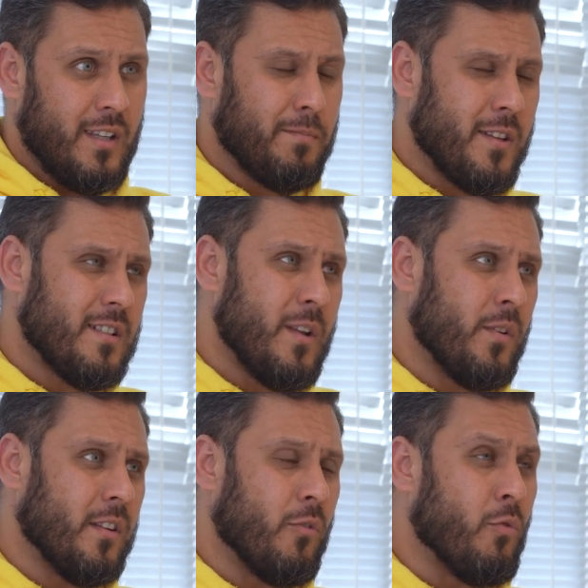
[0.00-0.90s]
especially
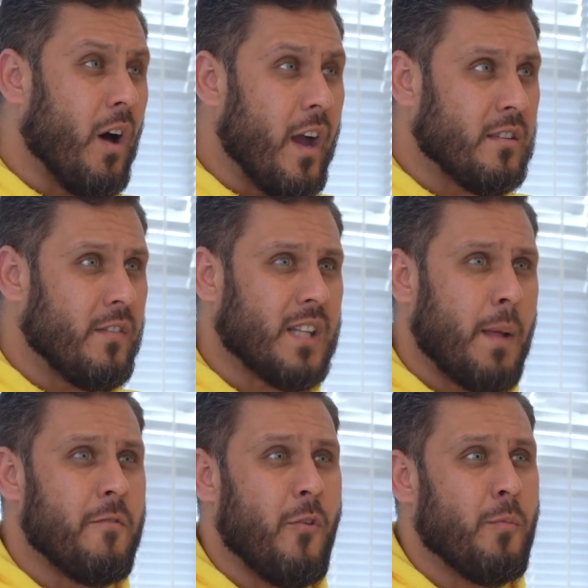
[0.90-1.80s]
with this rise of
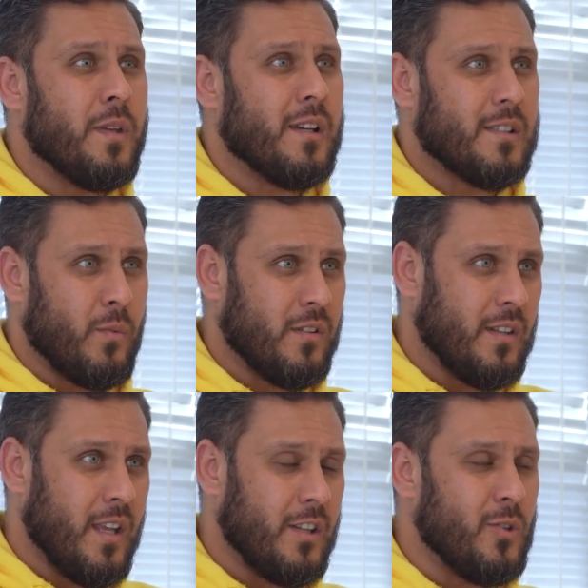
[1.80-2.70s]
Islamophobia that we're
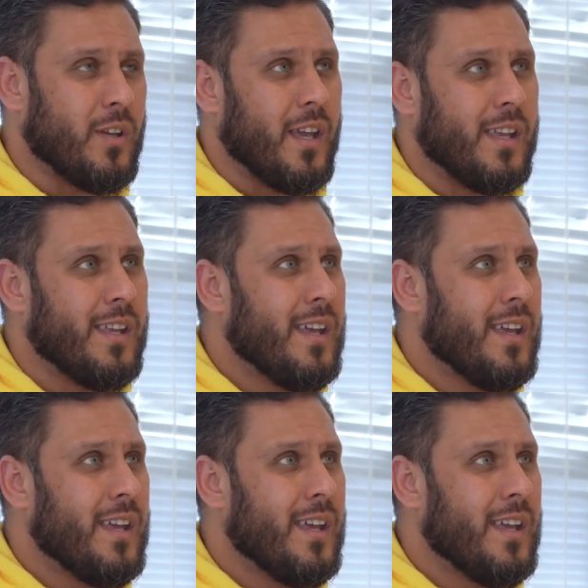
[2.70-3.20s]
seeing in the UK.